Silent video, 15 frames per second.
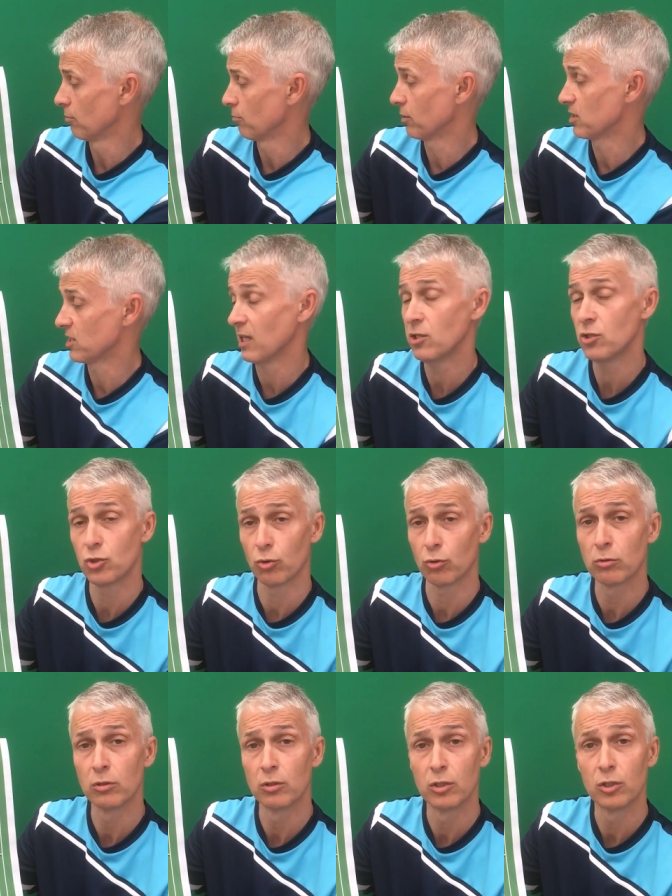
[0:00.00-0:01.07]

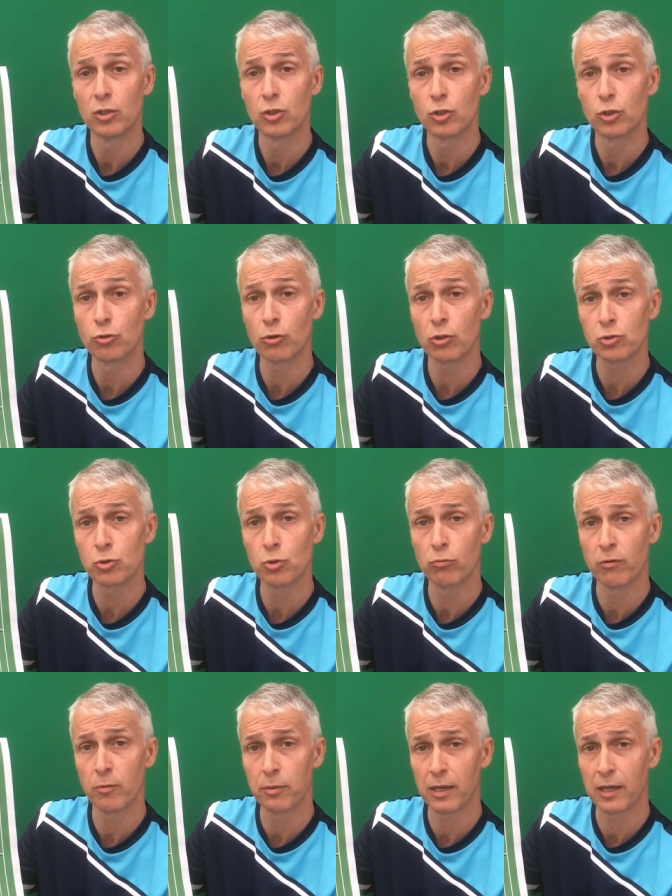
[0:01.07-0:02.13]
potential
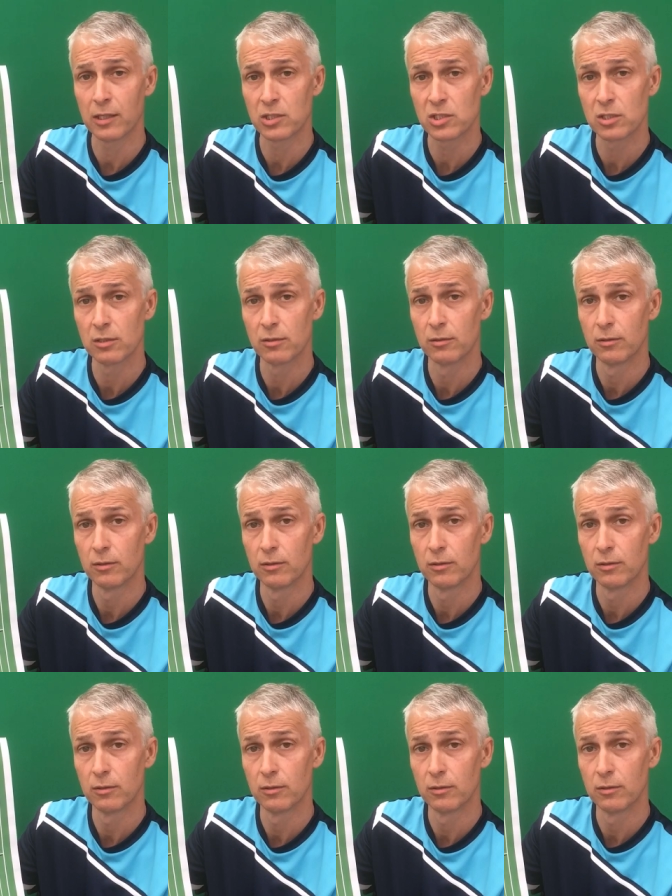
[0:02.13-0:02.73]
cross-court replies.